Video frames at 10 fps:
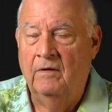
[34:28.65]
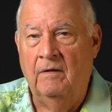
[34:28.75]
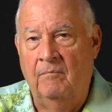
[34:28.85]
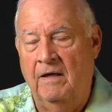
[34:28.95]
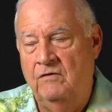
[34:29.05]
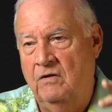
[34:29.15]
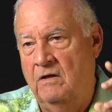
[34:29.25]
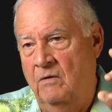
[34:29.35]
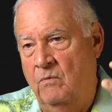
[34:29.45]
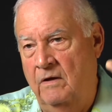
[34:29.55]
and
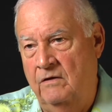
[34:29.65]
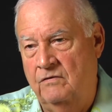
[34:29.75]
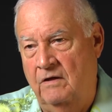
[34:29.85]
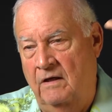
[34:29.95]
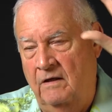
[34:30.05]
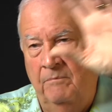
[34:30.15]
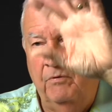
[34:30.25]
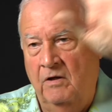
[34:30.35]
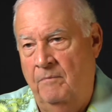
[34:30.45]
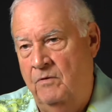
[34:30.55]
basically what he said, he
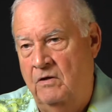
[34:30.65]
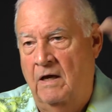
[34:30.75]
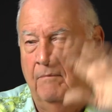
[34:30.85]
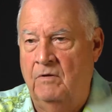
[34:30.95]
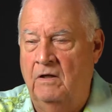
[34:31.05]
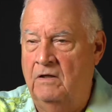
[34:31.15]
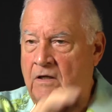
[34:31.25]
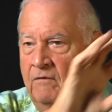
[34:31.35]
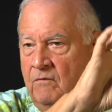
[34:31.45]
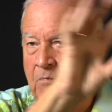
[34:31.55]
put up at the top, you need to
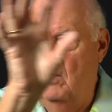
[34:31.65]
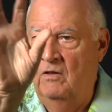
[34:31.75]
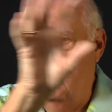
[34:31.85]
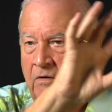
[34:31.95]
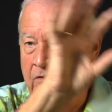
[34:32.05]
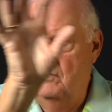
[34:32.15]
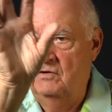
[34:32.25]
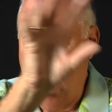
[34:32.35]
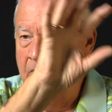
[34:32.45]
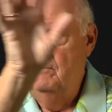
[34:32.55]
give your money to
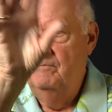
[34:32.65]
RNC.